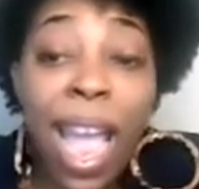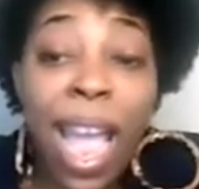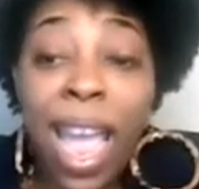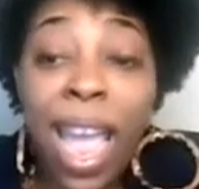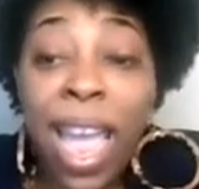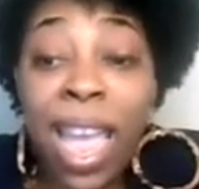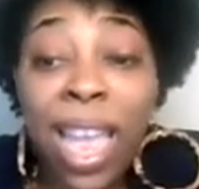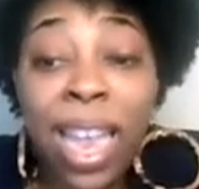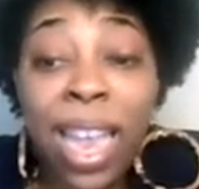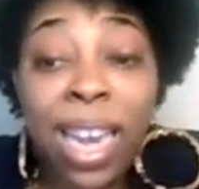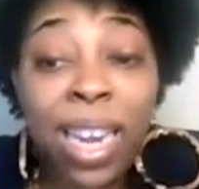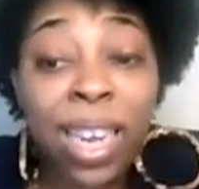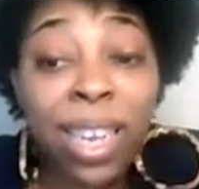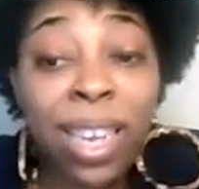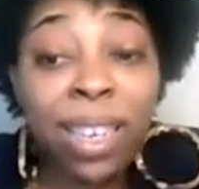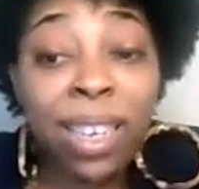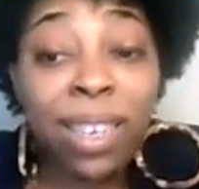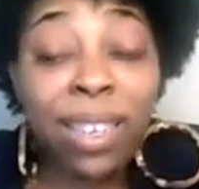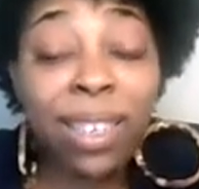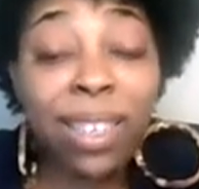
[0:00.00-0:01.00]

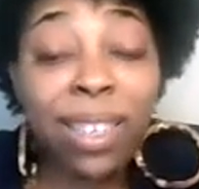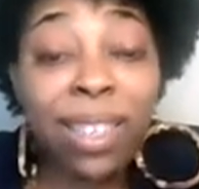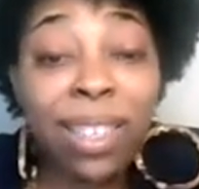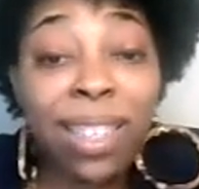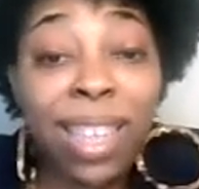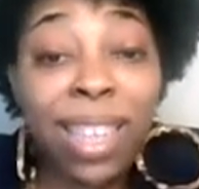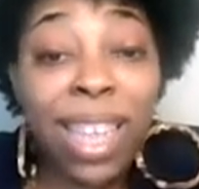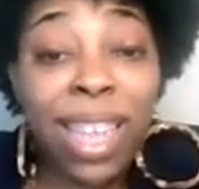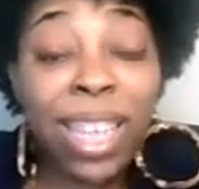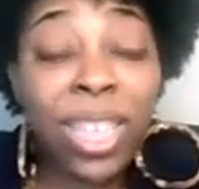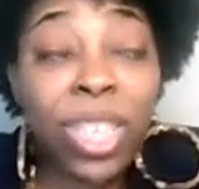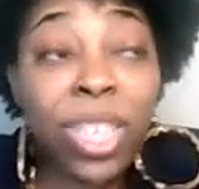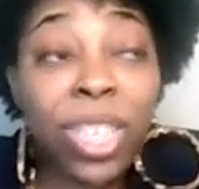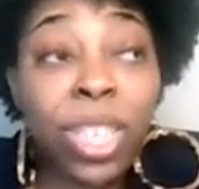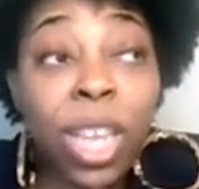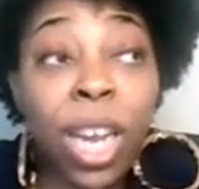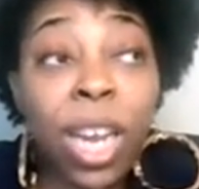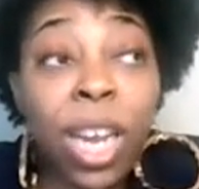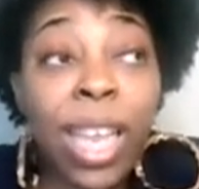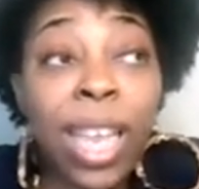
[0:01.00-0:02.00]
And it's
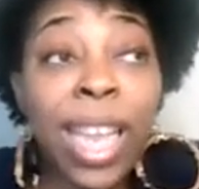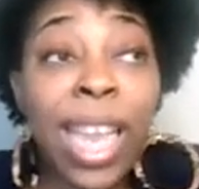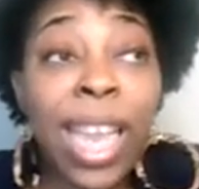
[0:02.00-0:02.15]
a